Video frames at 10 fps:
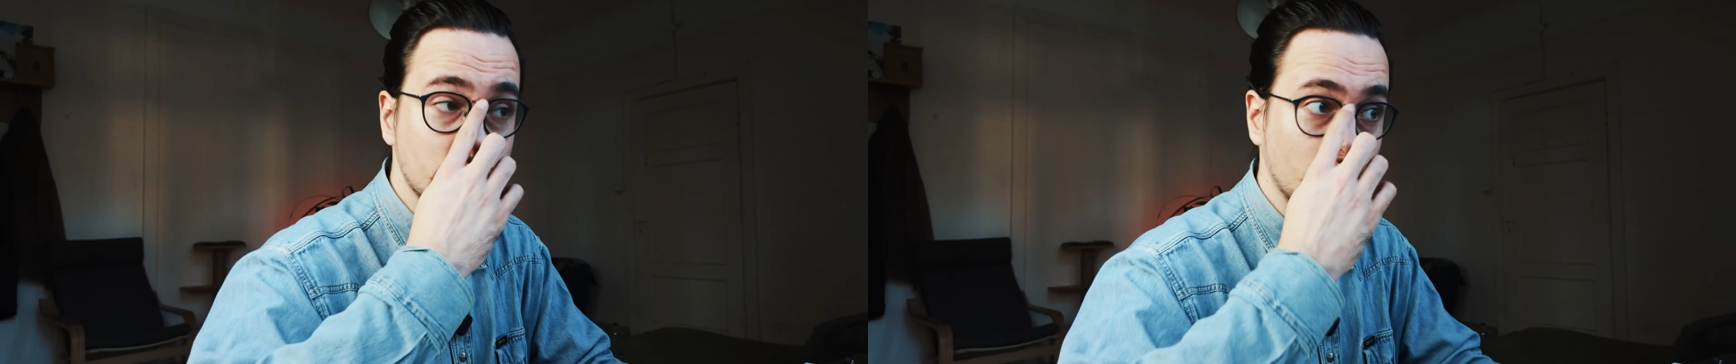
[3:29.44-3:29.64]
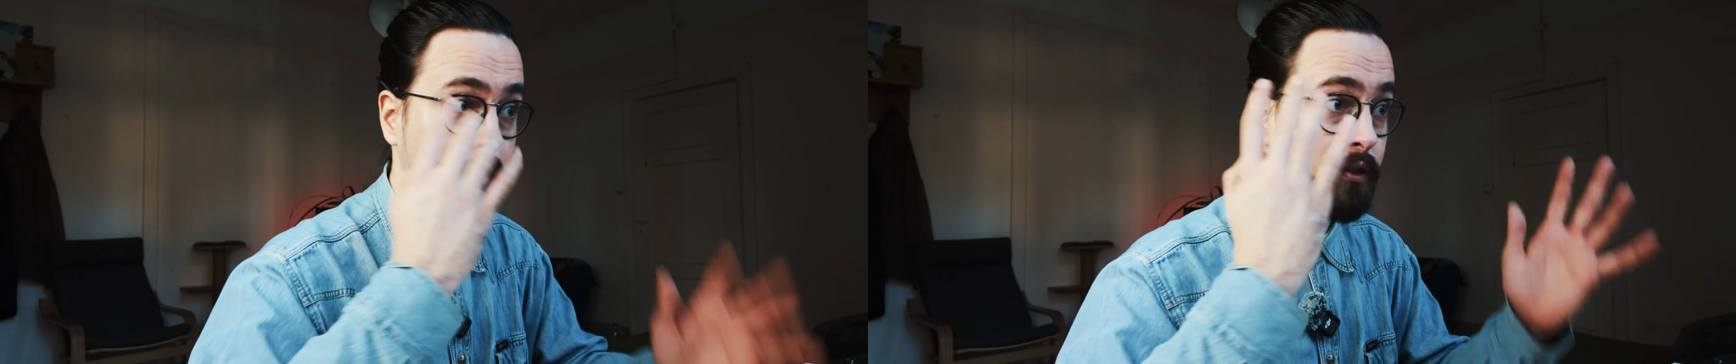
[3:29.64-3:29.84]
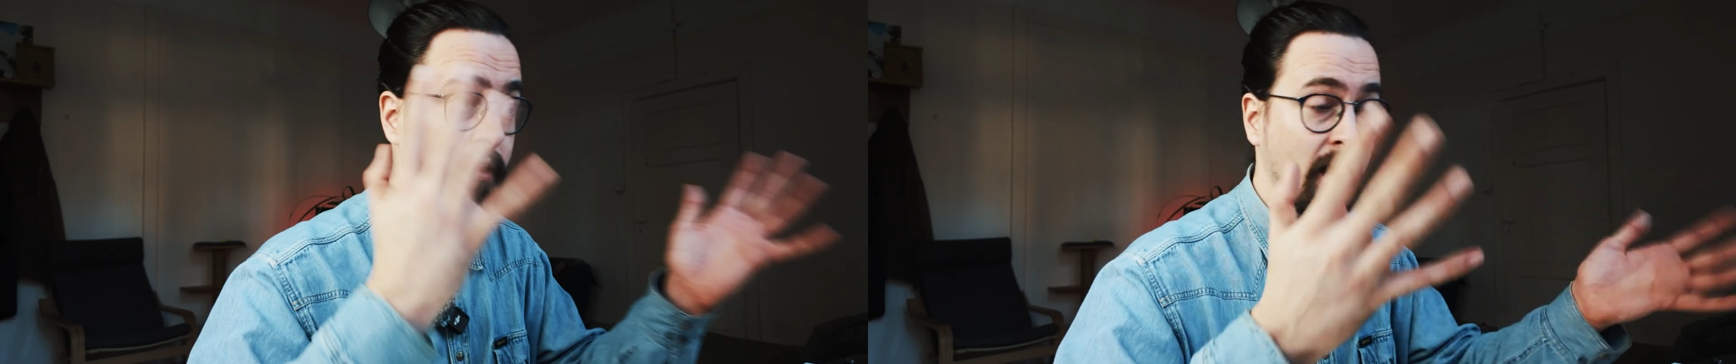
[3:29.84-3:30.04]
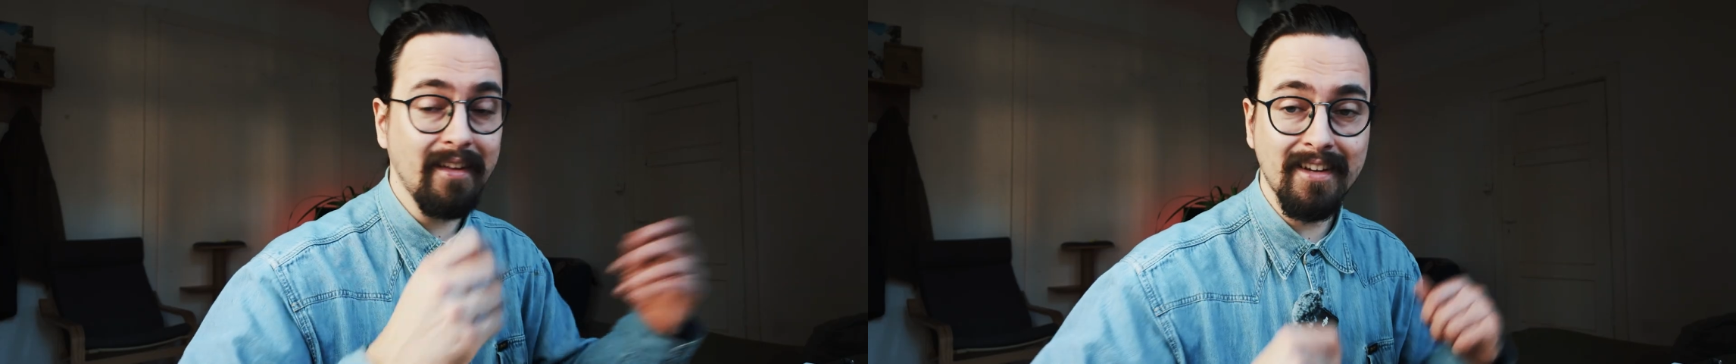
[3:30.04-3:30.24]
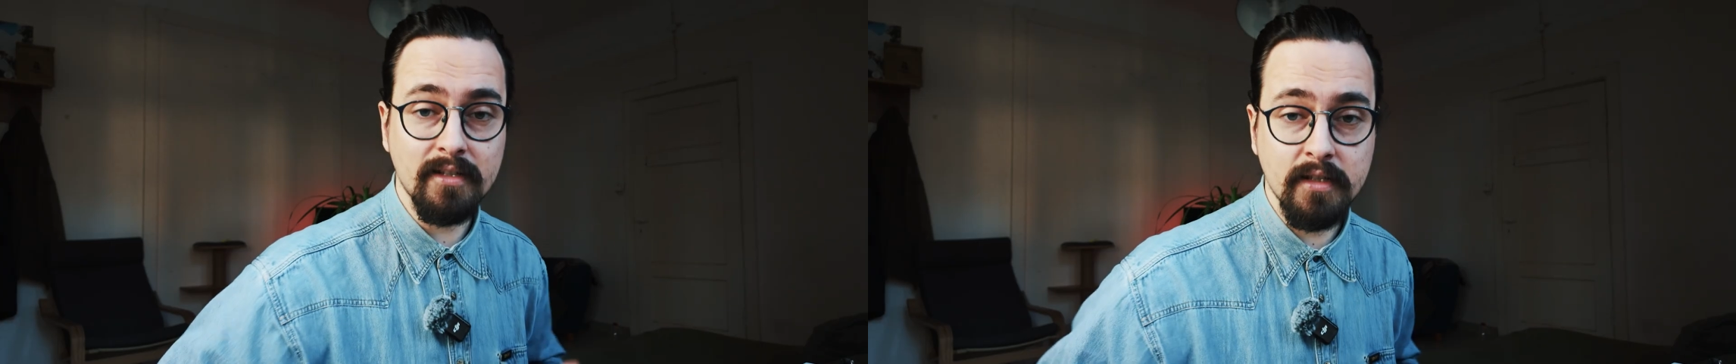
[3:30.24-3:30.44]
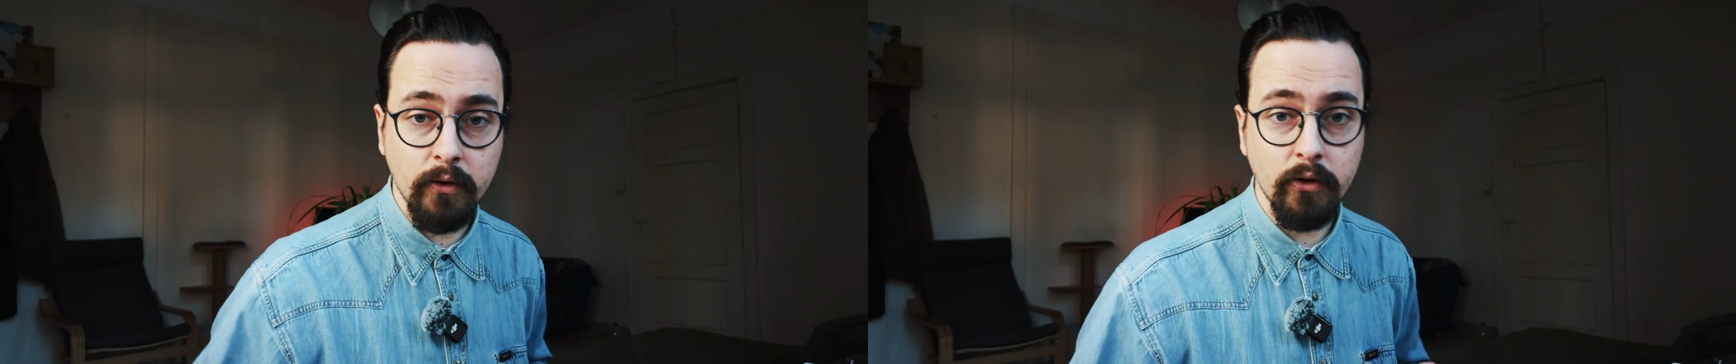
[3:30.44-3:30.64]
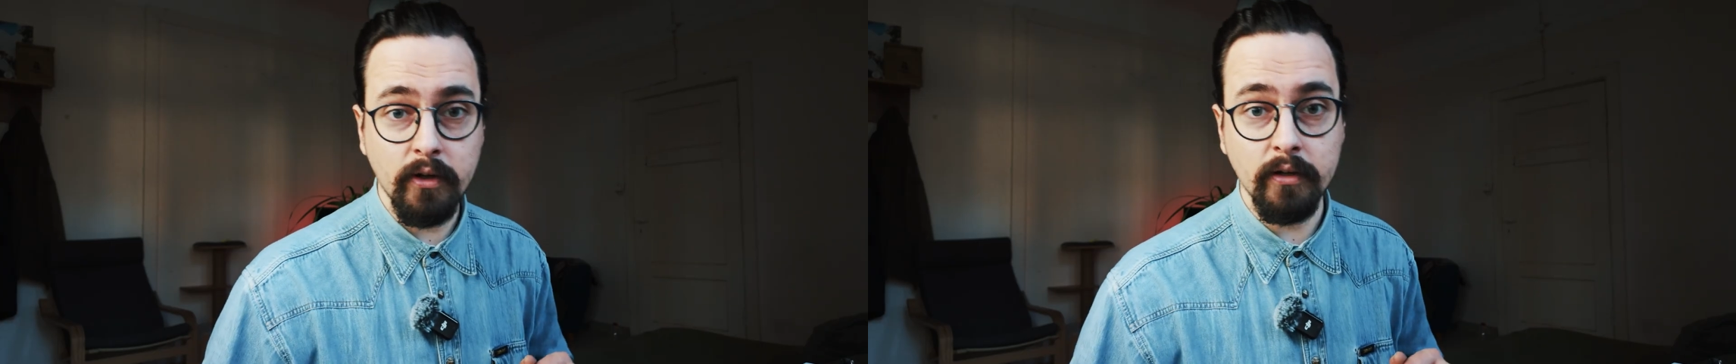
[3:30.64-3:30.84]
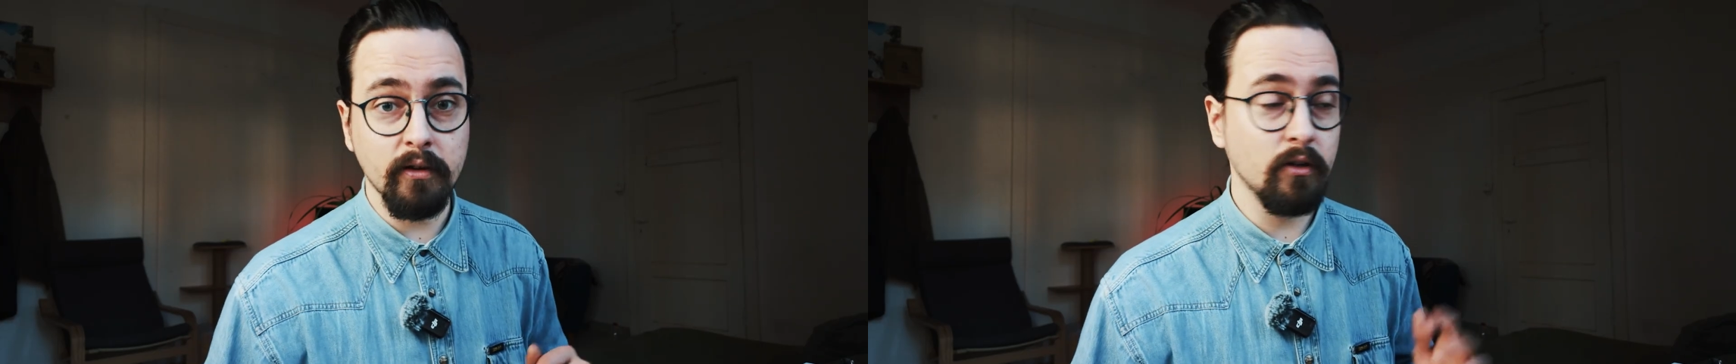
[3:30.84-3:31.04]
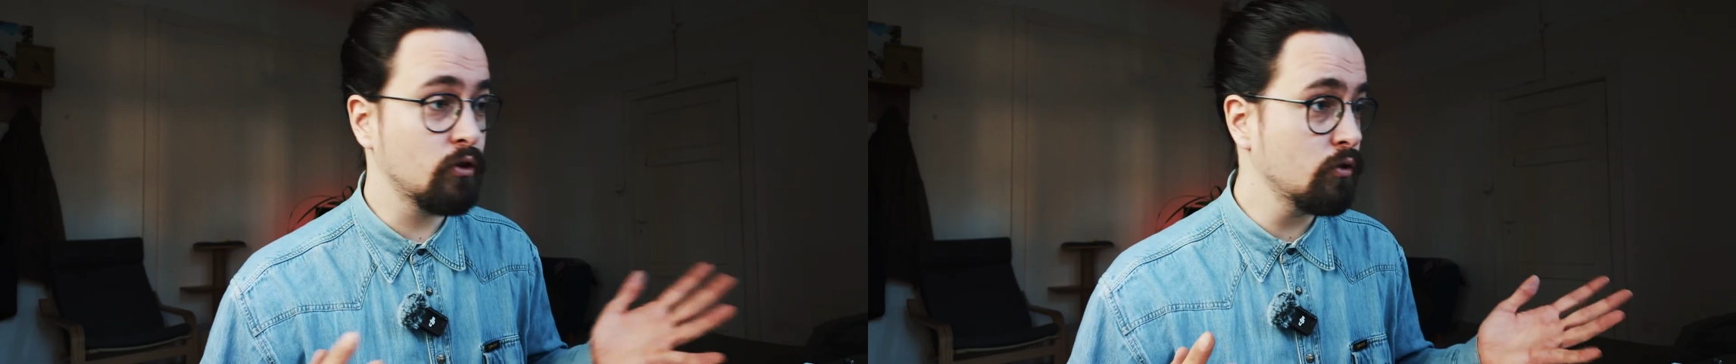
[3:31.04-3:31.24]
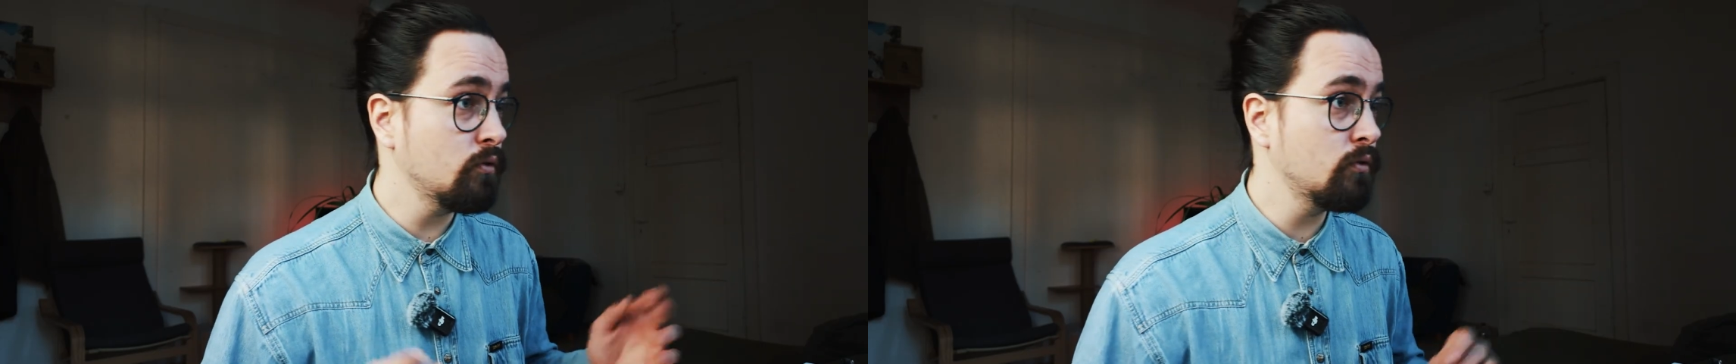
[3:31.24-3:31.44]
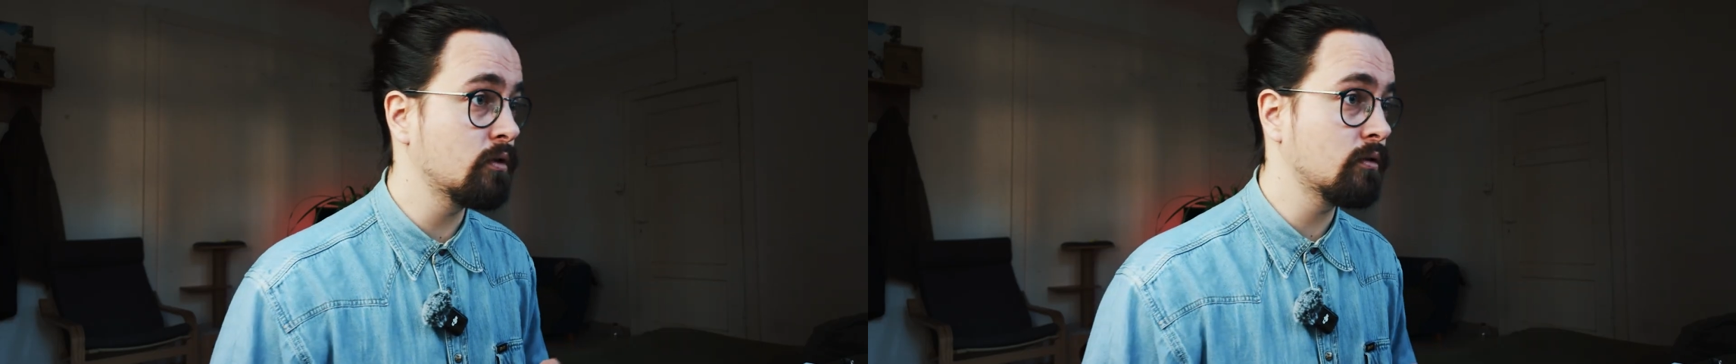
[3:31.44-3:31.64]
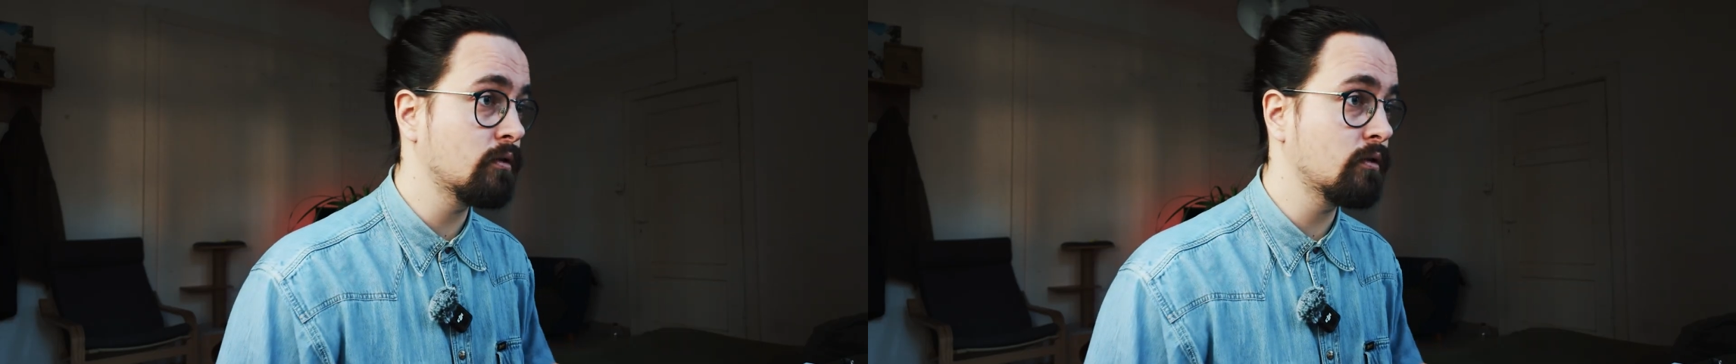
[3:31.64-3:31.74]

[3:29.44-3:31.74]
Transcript: So that is how you can do